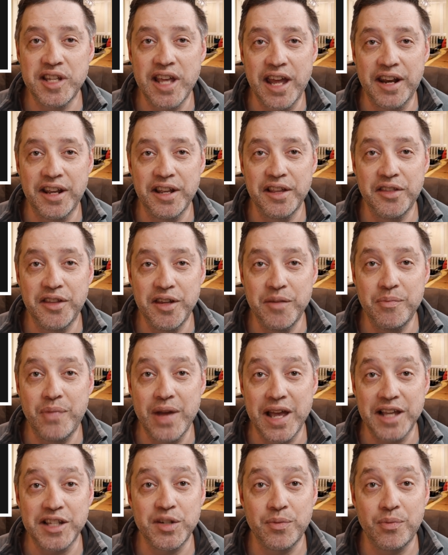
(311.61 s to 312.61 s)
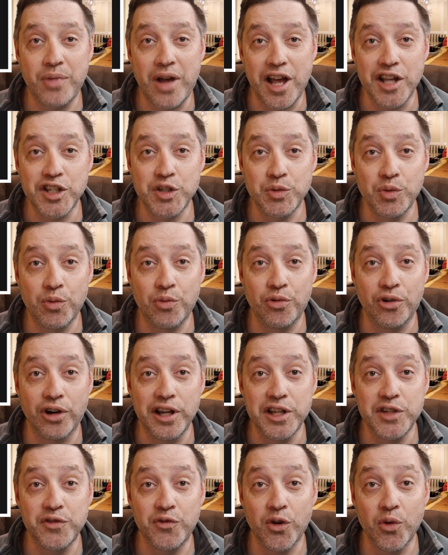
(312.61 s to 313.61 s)
getting the best possible
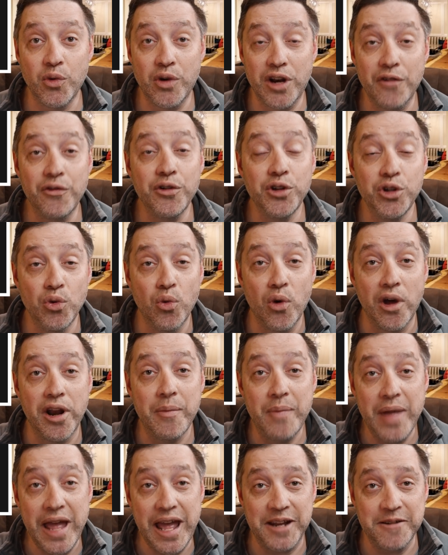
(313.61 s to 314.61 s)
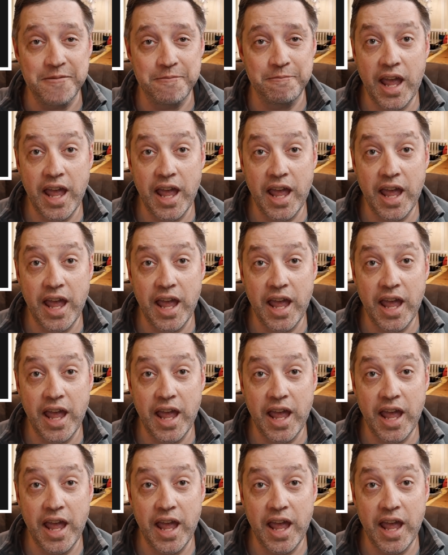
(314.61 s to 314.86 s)
price for whatever you want to bet.